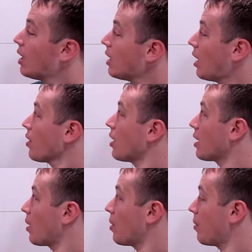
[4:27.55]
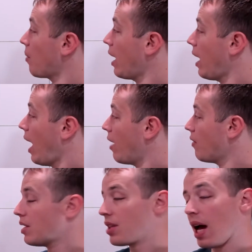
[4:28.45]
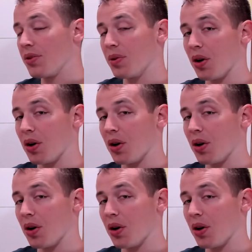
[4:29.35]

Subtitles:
The other thing that we might have is, as we're